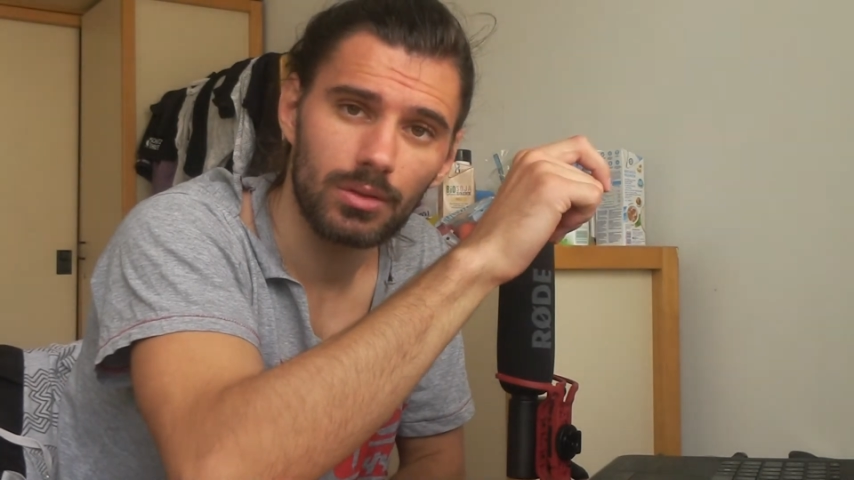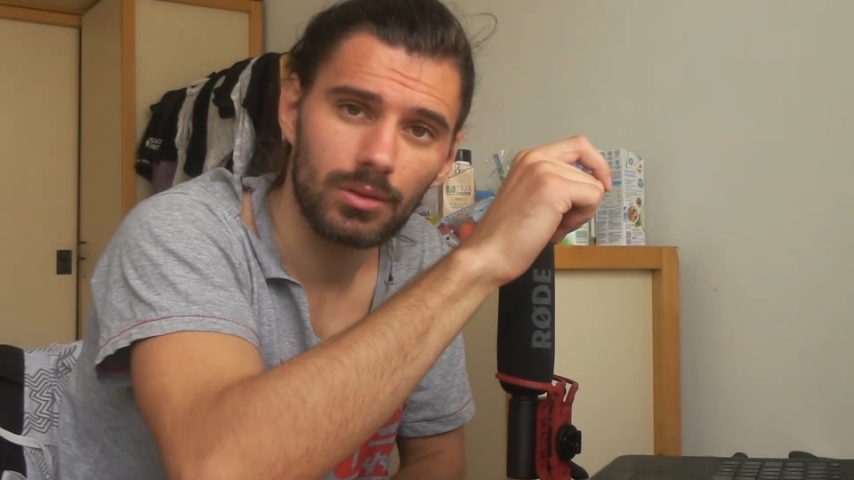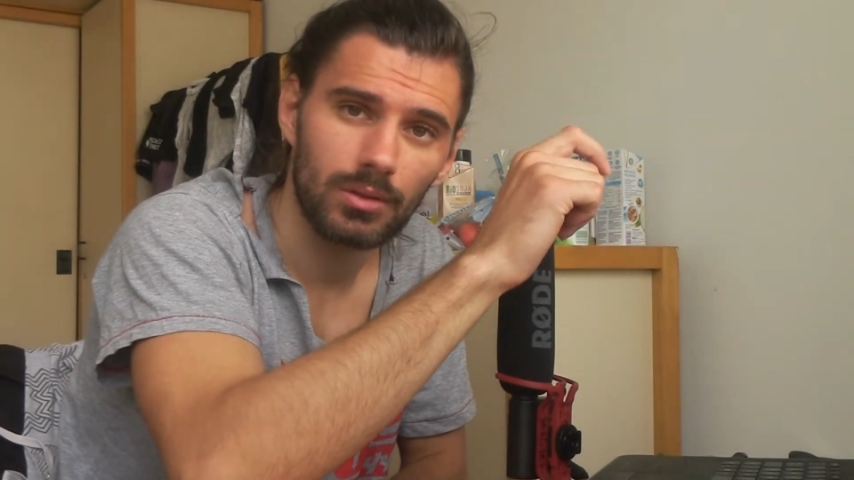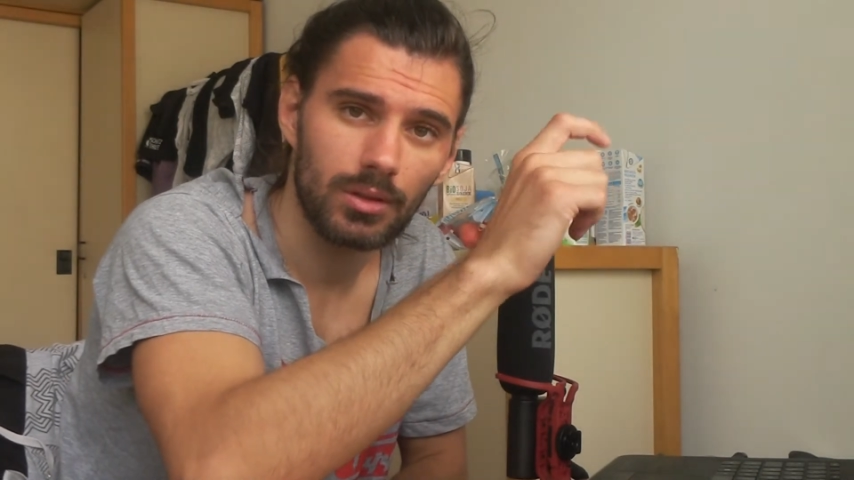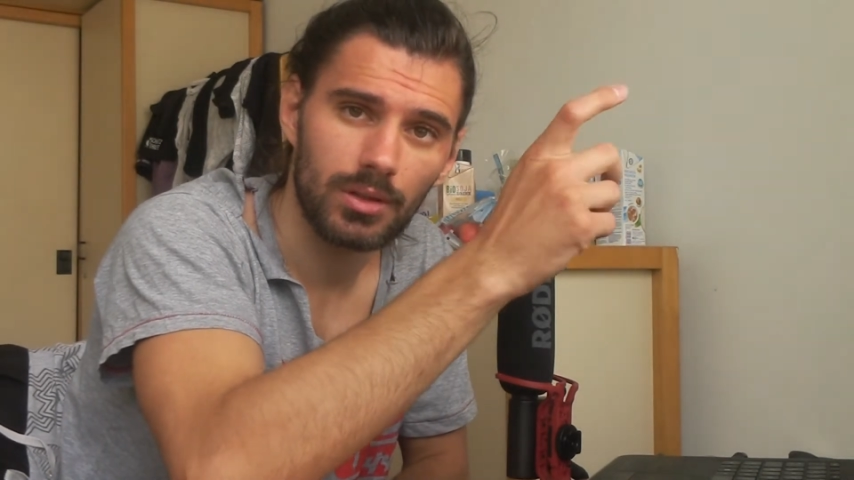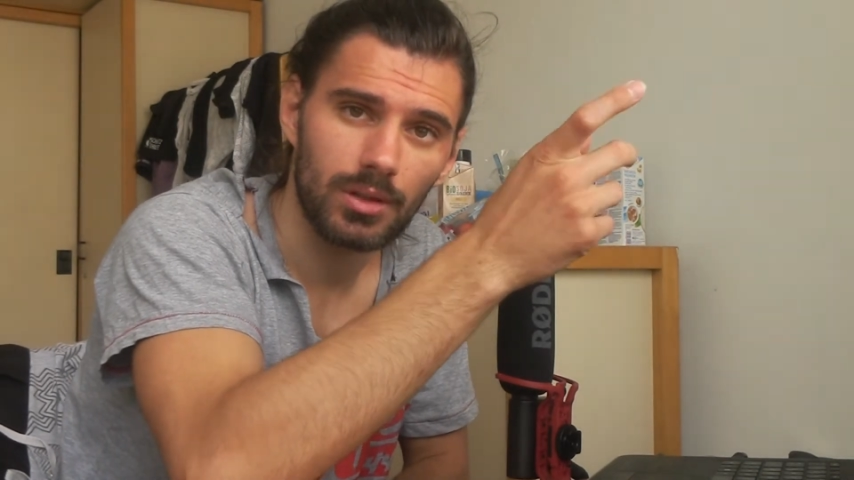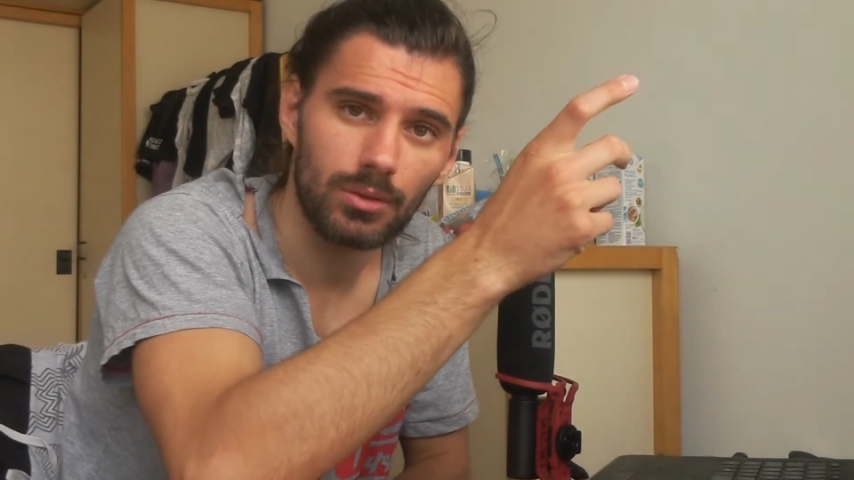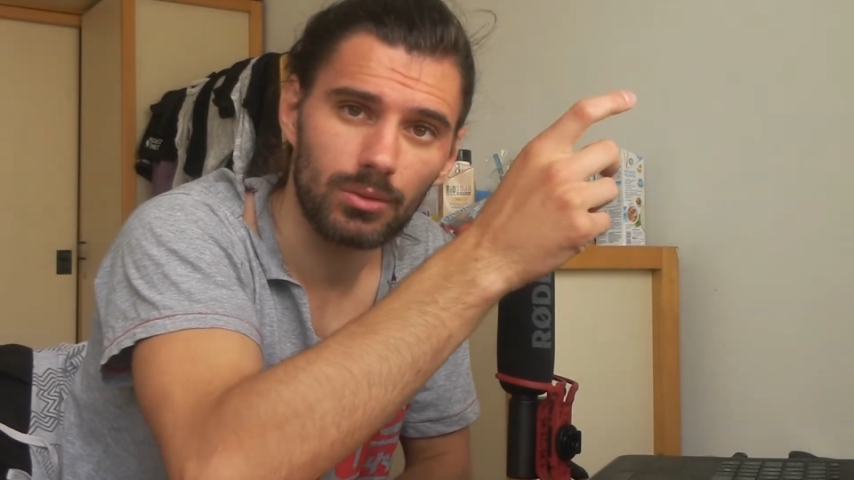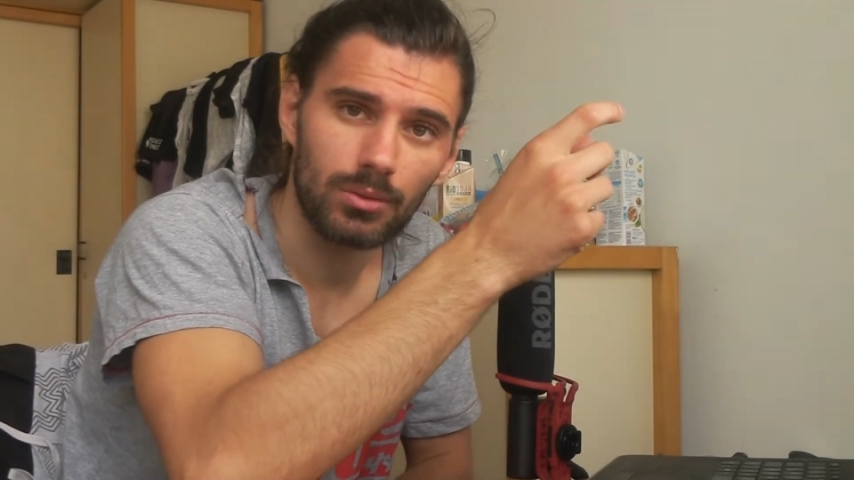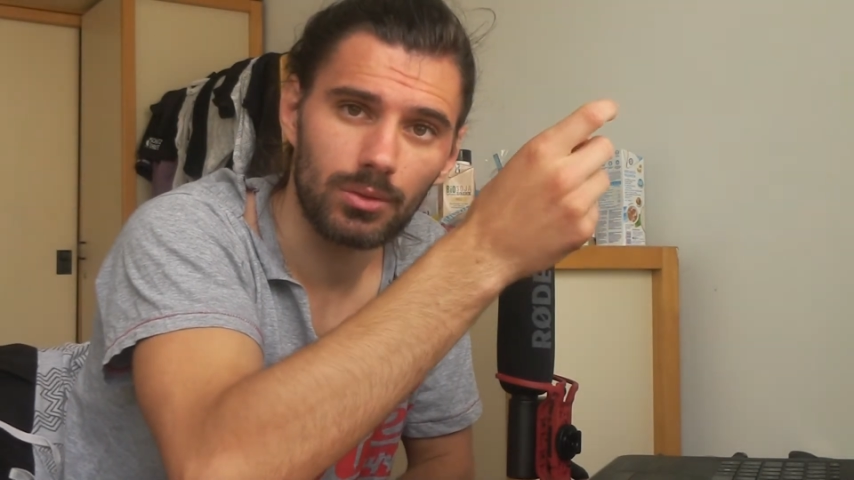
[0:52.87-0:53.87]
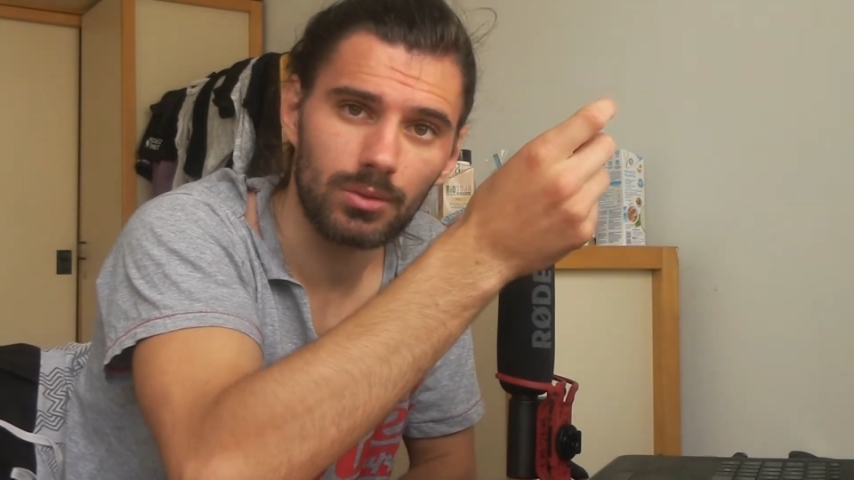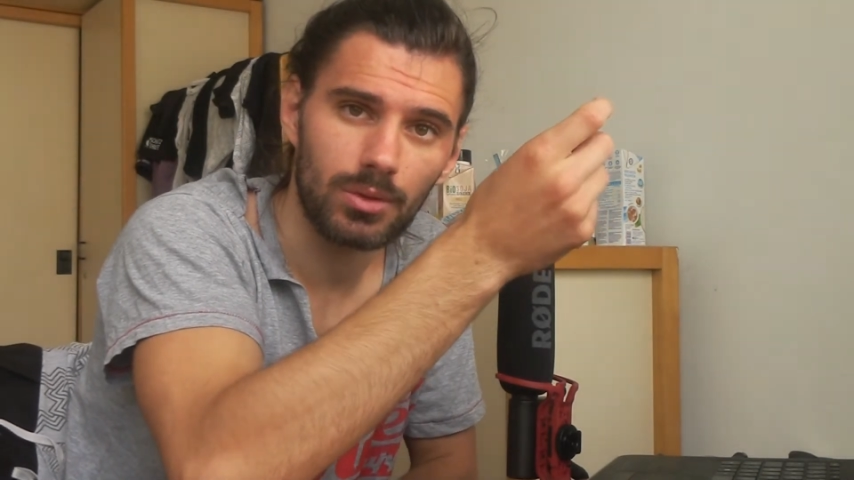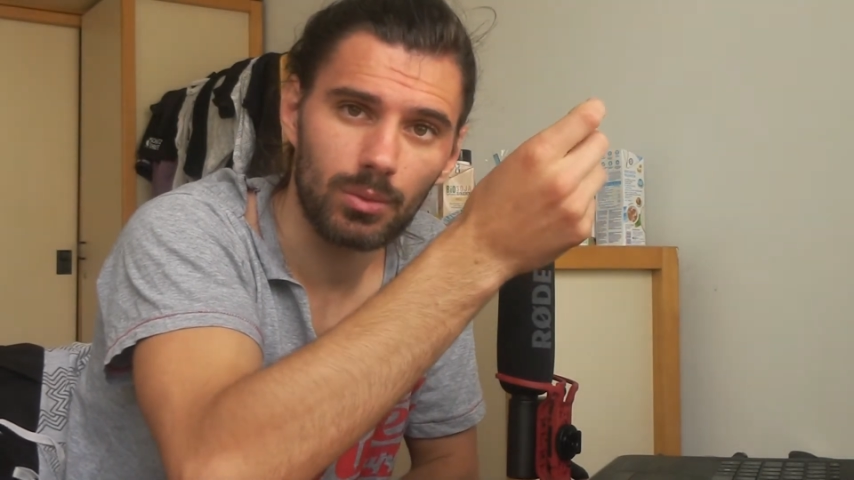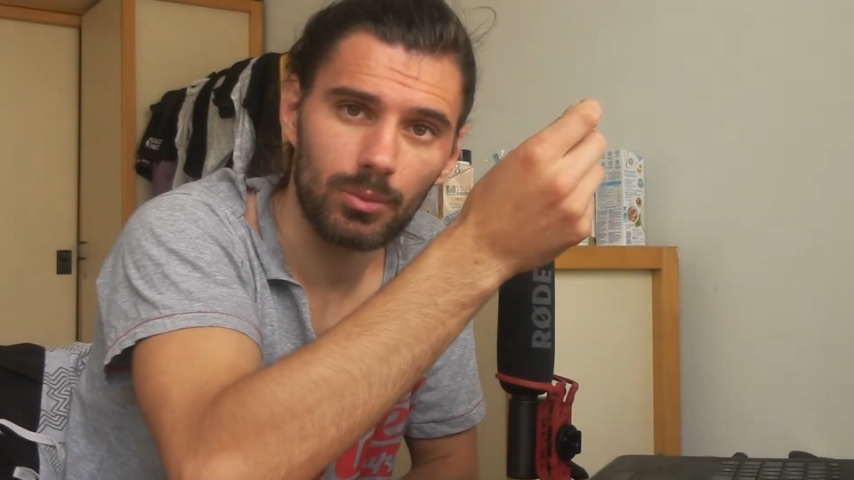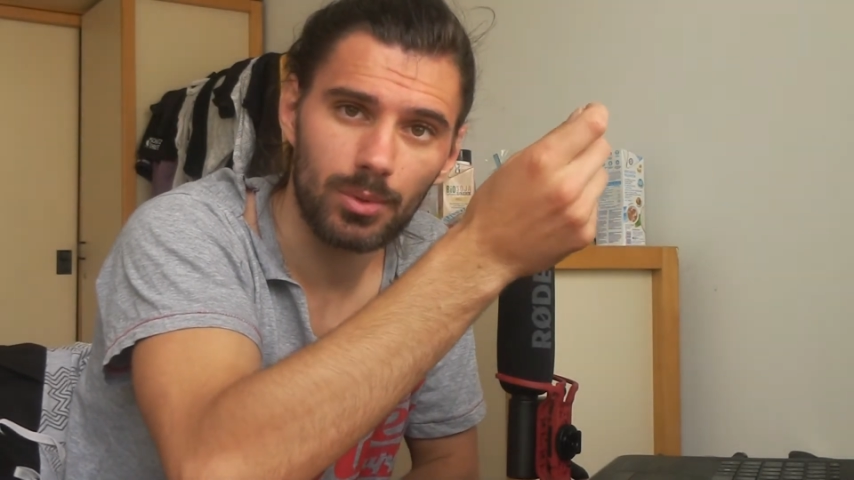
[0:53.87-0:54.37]
Let's say you use
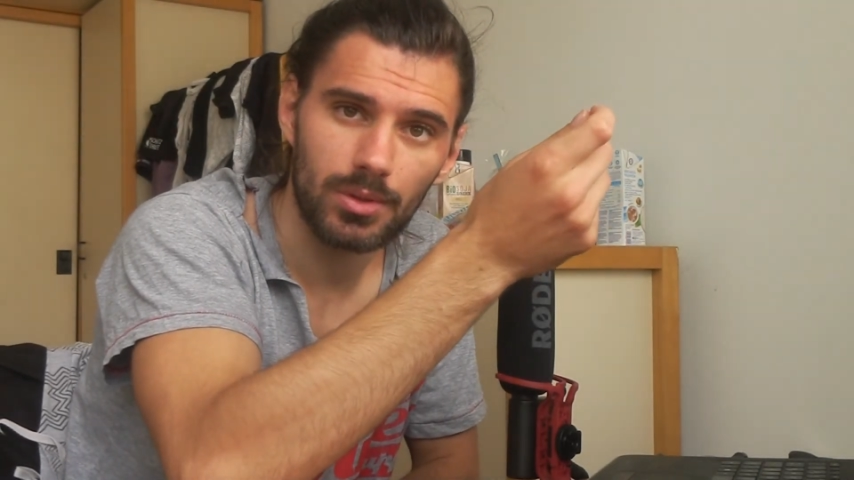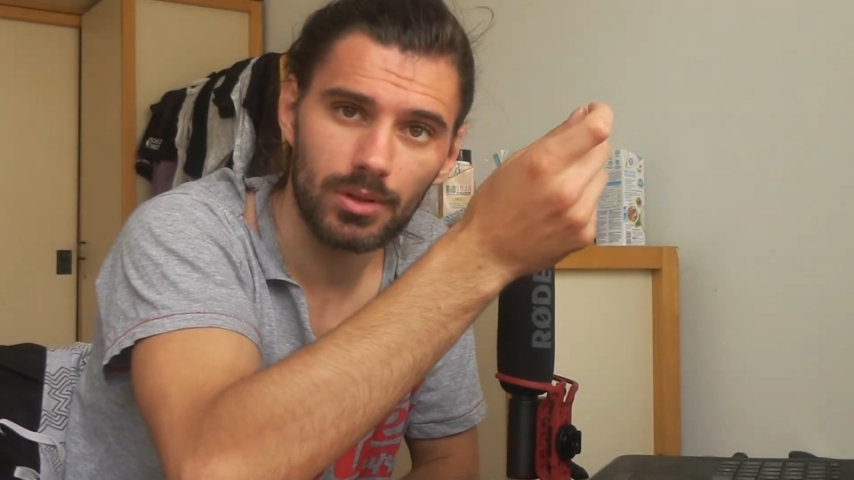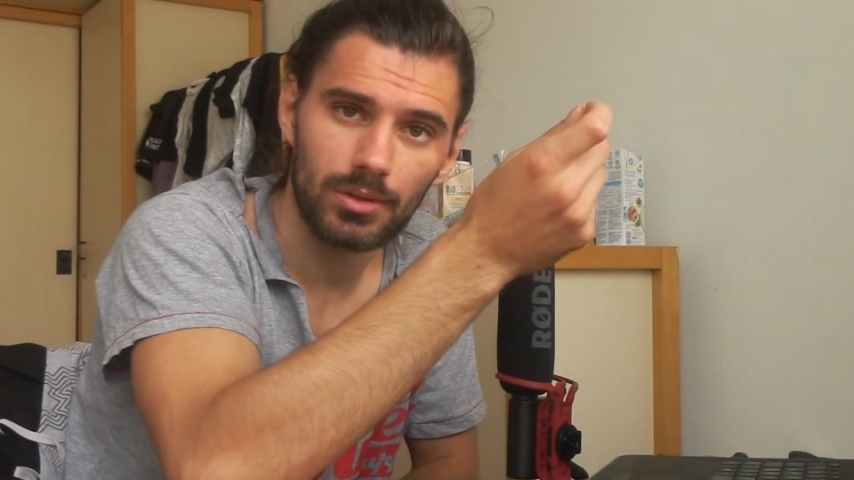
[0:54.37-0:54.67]
1%,